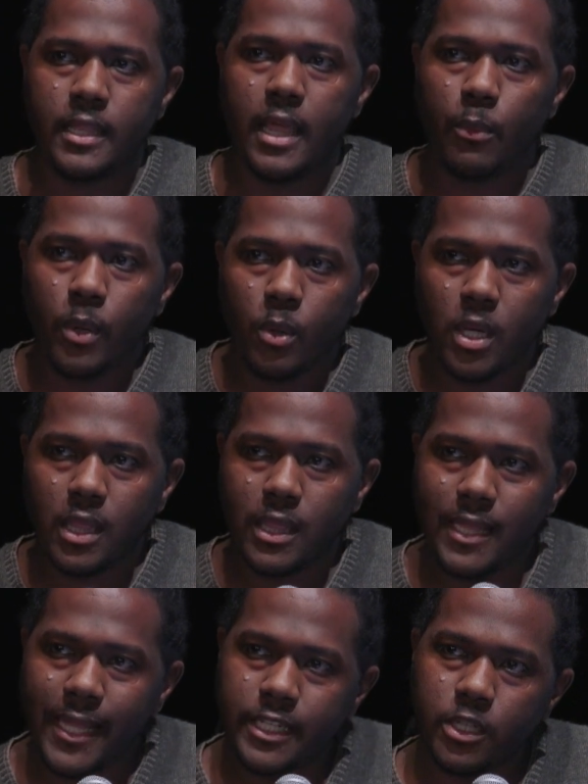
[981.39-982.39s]
that we were
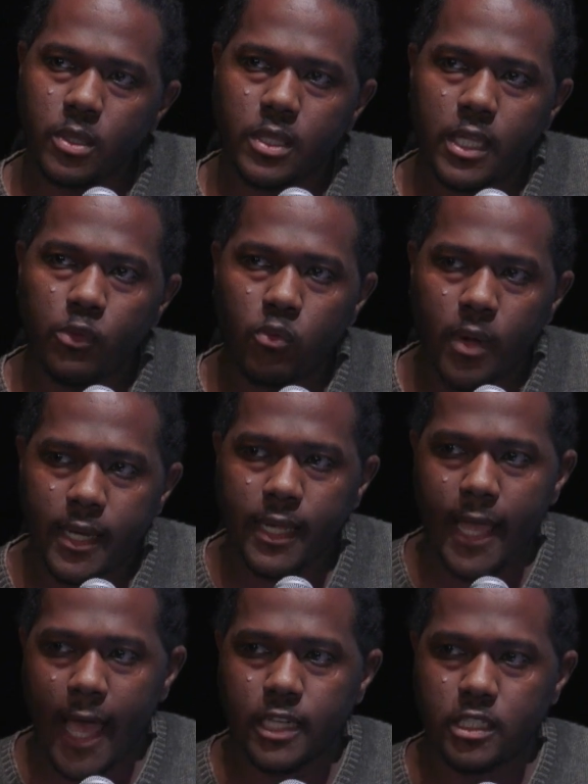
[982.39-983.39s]
literally
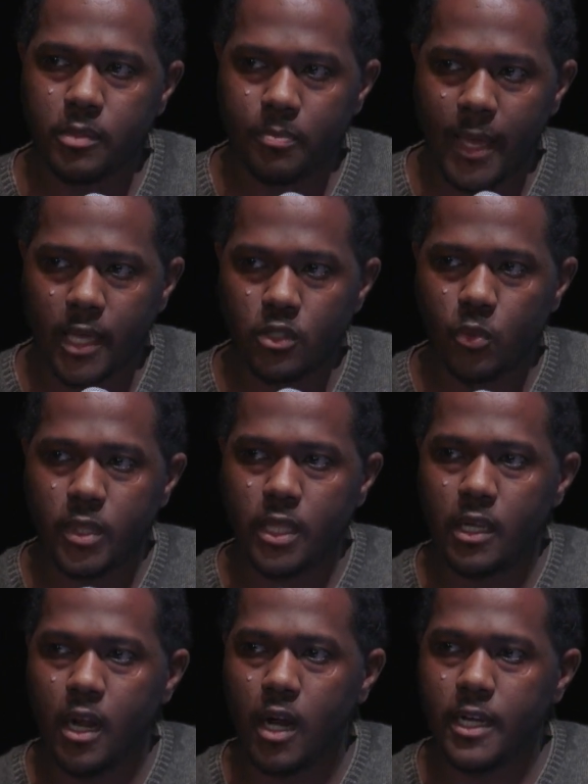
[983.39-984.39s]
running out of space
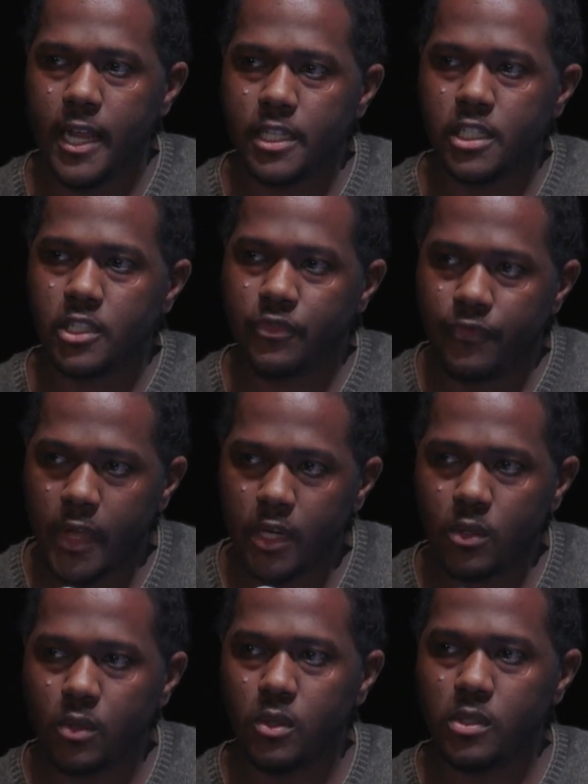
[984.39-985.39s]
within our nation's
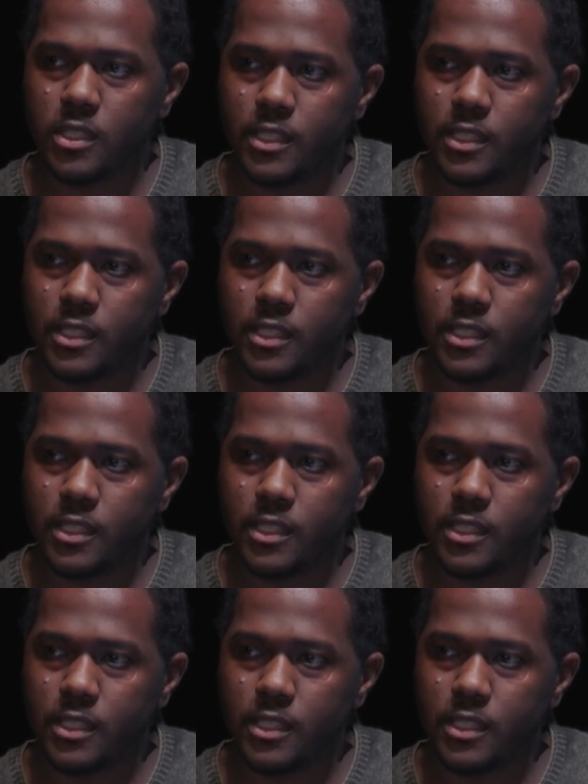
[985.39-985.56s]
federal